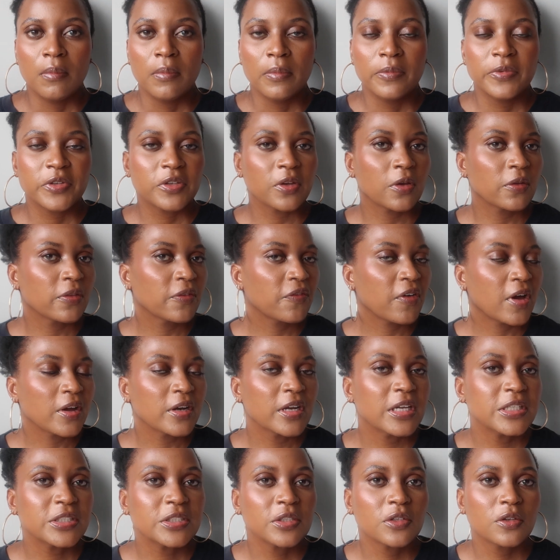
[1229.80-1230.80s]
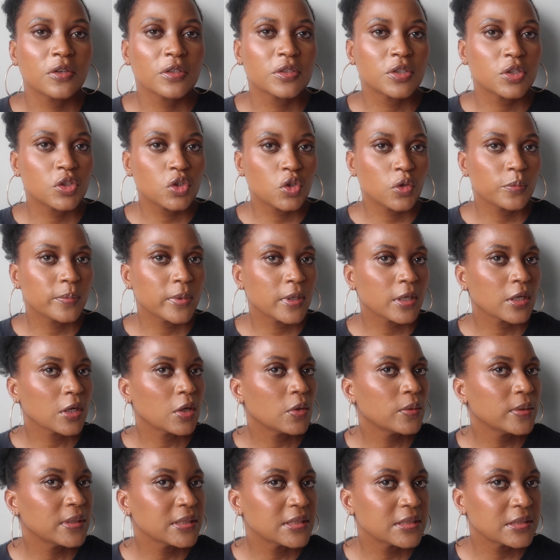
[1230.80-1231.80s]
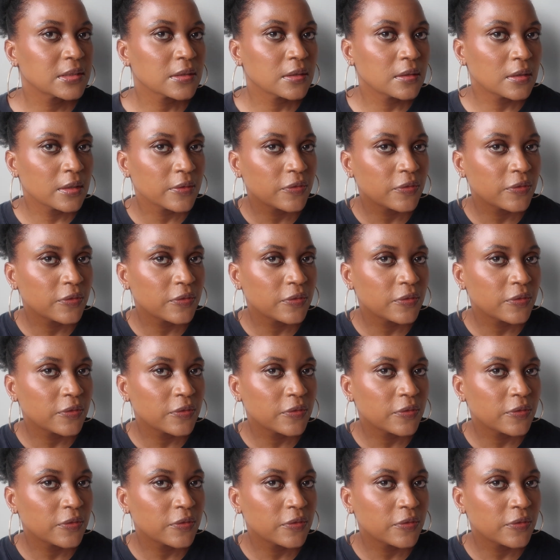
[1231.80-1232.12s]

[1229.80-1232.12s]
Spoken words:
So the foundation looks super glowy still.